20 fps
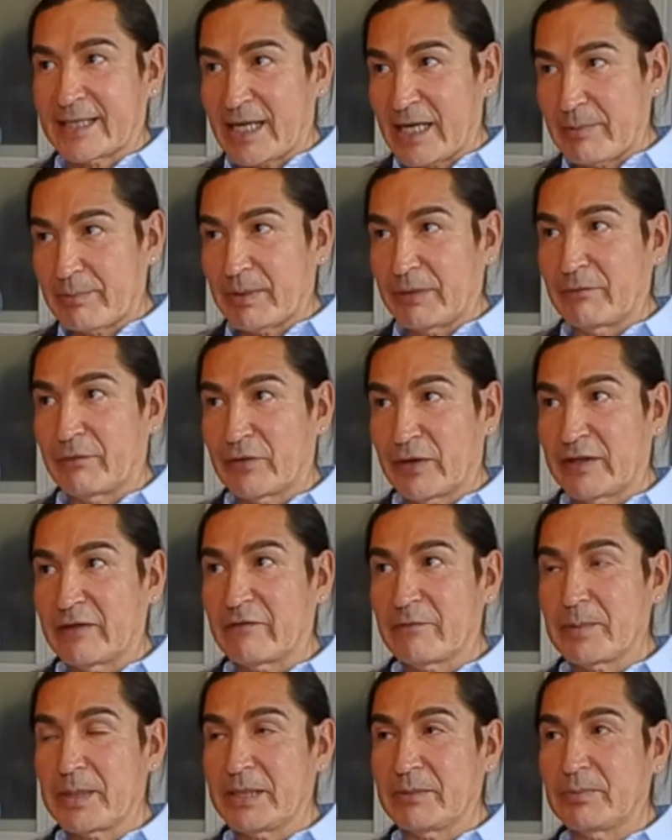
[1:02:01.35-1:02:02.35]
up in front
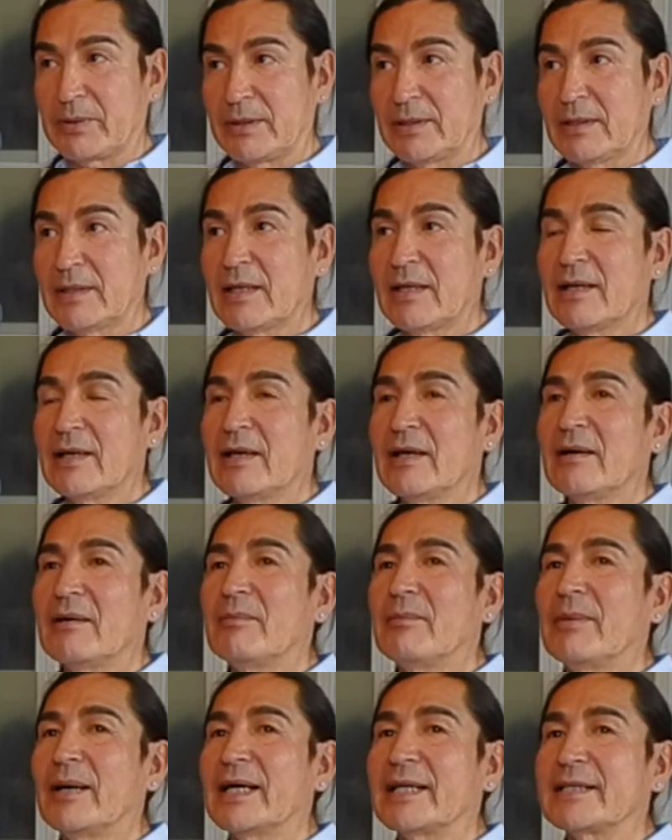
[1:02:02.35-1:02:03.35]
of people,
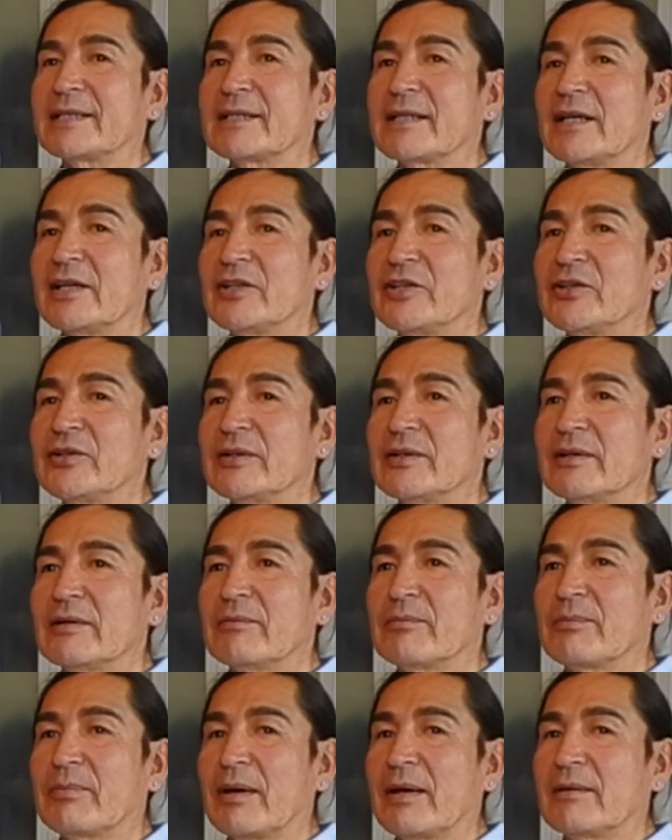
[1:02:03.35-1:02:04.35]
but
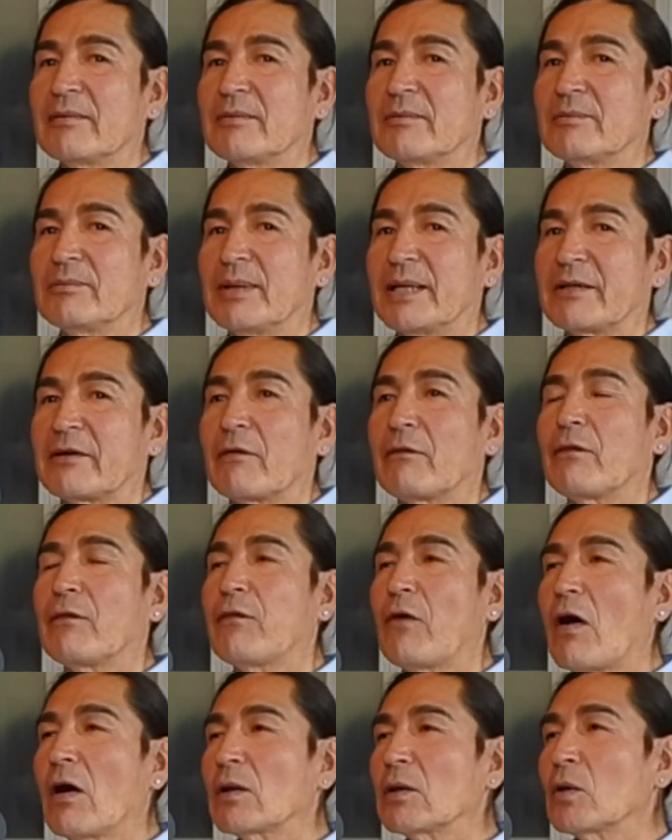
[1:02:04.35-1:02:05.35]

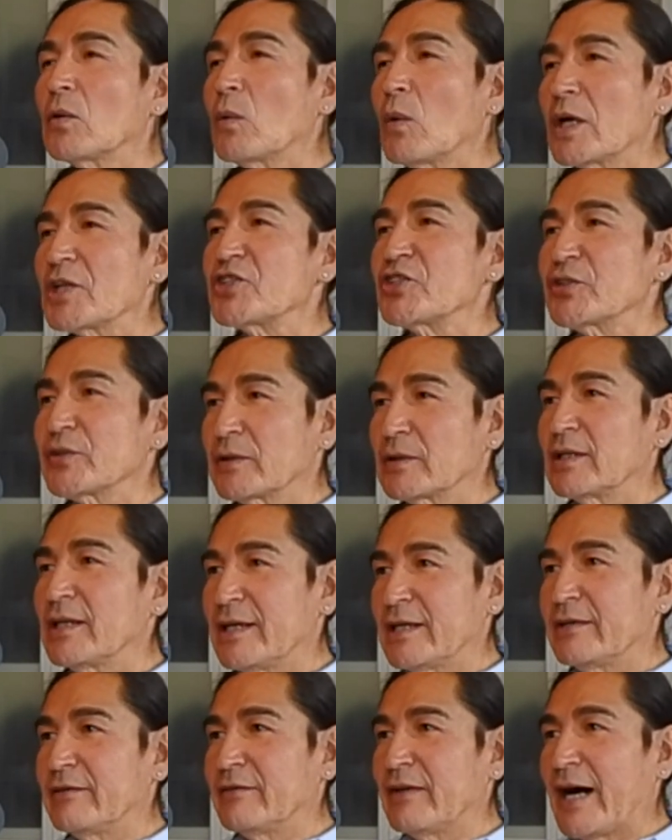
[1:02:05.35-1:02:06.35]
follow what you
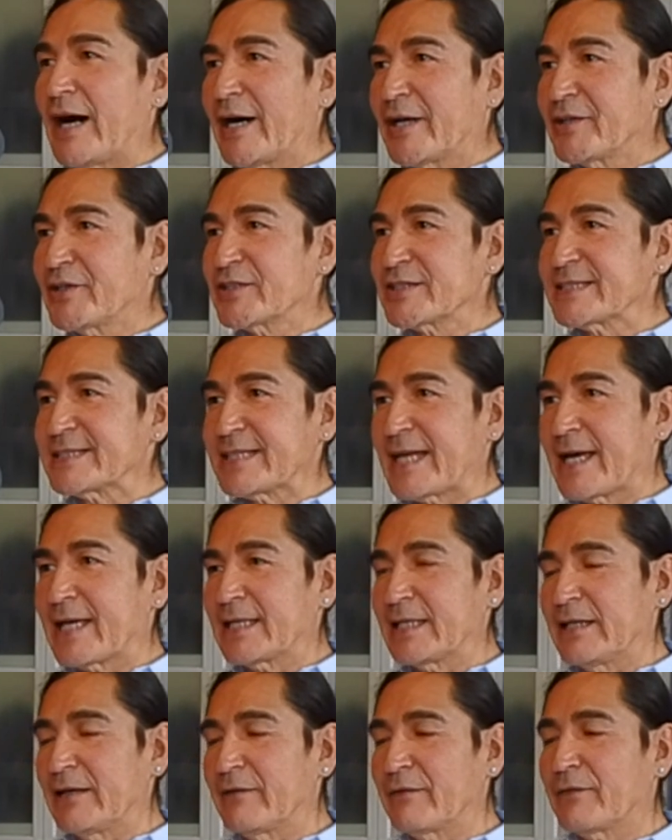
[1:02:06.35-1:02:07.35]
love.
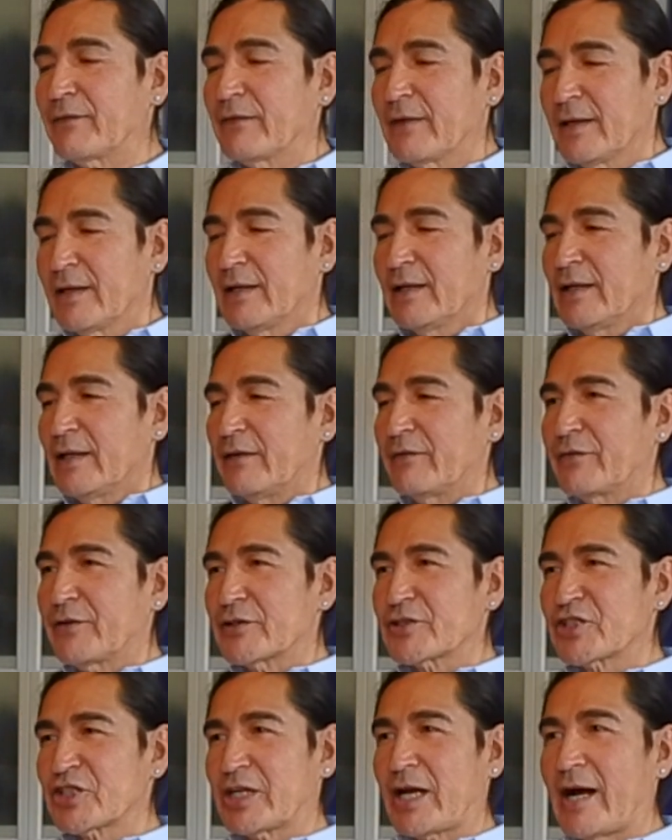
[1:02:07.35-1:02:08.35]
Understand if
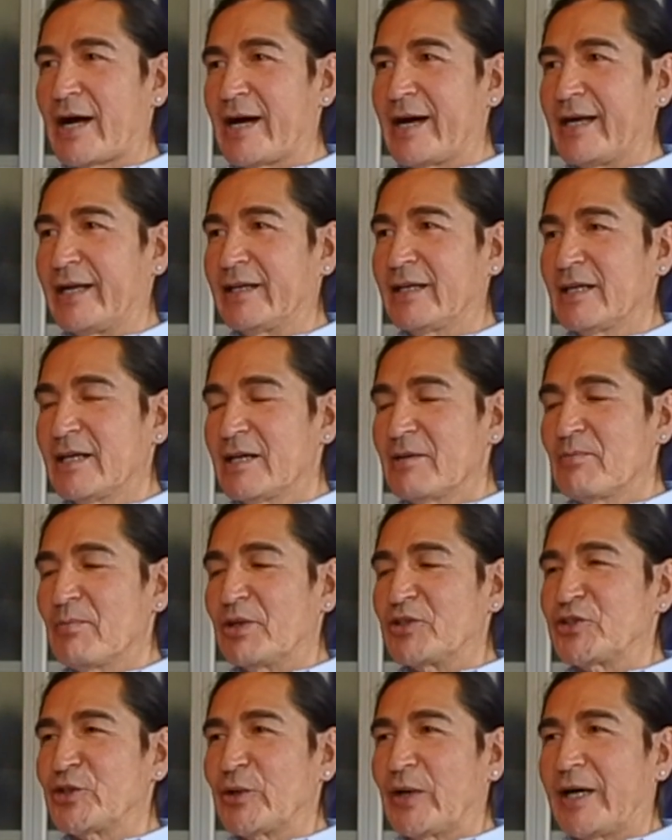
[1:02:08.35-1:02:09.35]
you're shy,
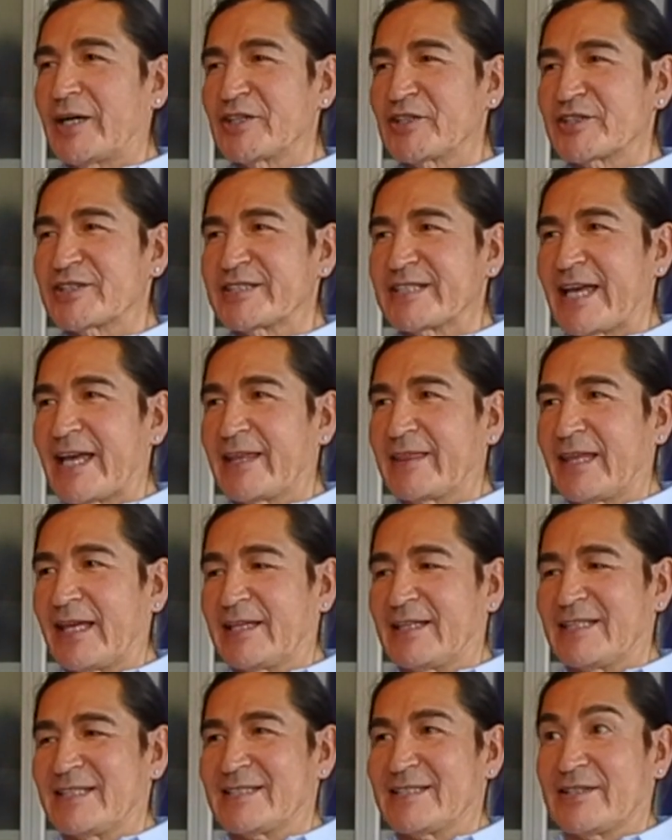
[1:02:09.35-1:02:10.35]
but you understand
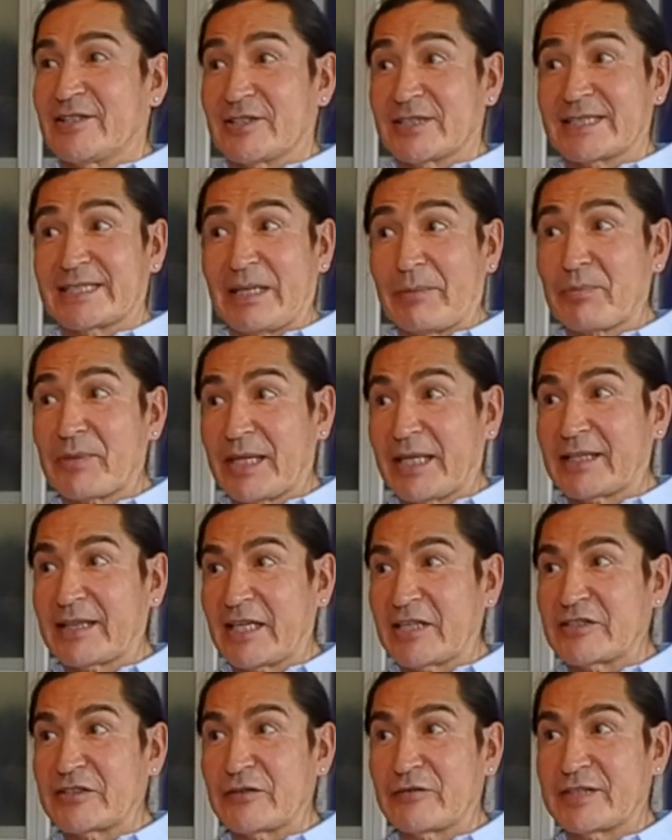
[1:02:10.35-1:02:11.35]
that there's something
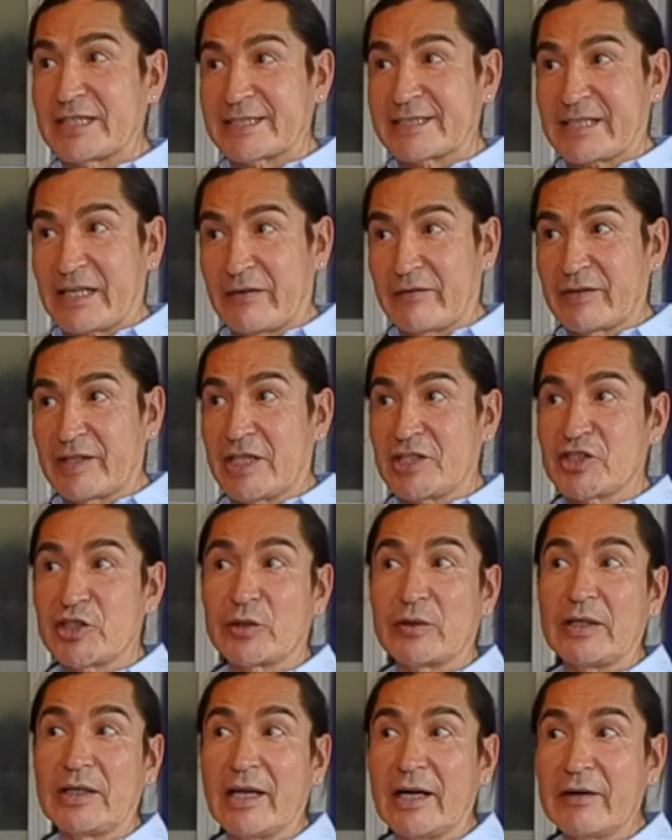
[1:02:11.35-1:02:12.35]
that you've discovered that
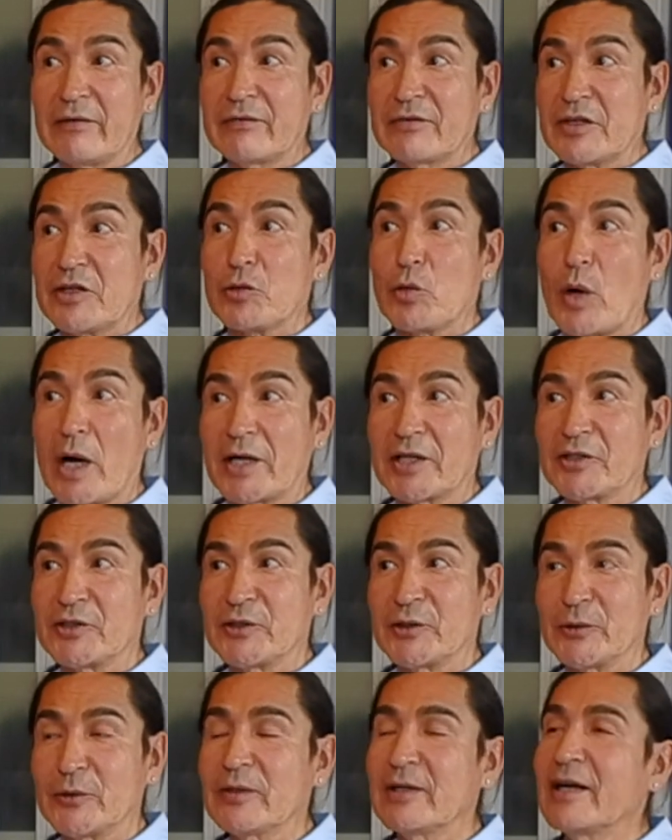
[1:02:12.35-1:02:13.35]
you love, that you want to
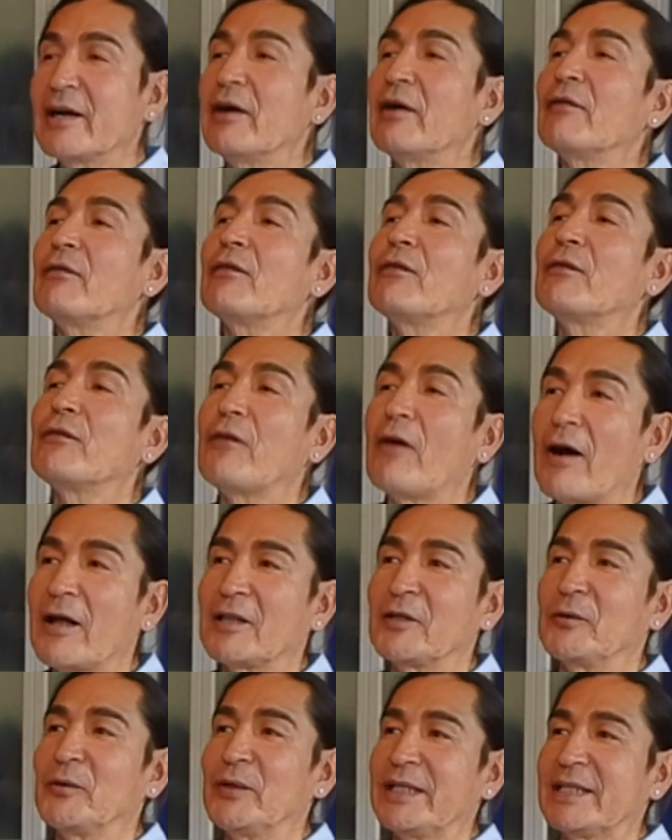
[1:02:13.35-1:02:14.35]
do,
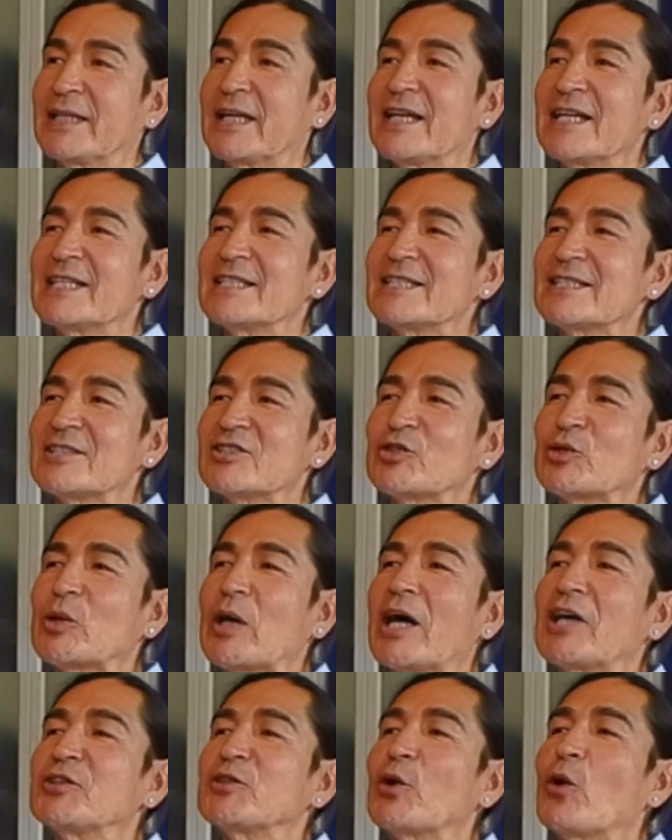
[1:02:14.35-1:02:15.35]
follow it.
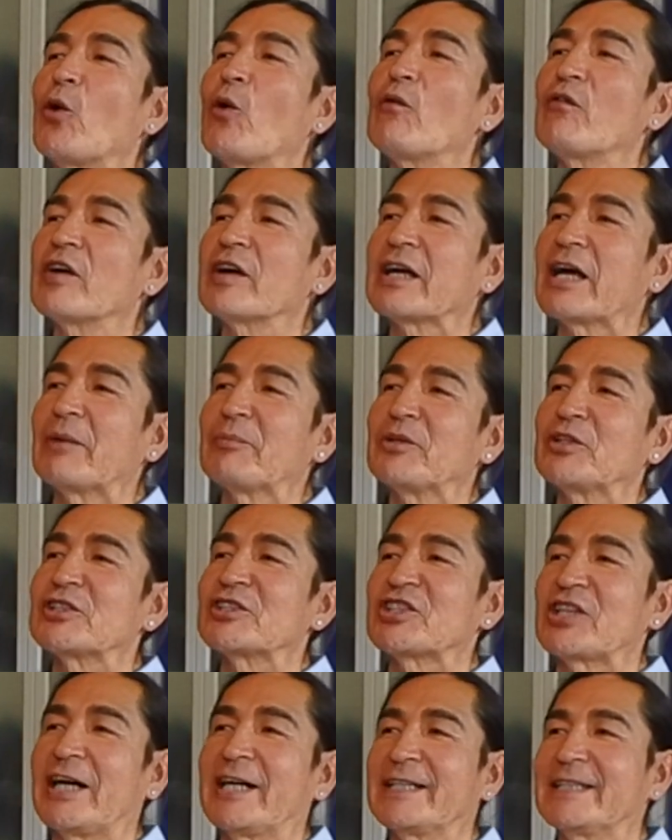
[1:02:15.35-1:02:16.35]
Try to overcome your
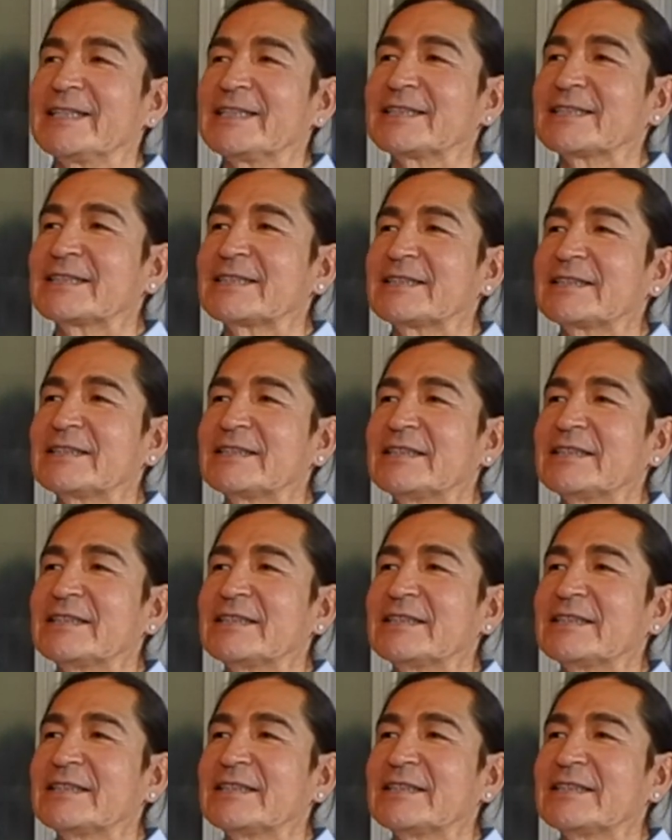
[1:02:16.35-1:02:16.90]
shyness.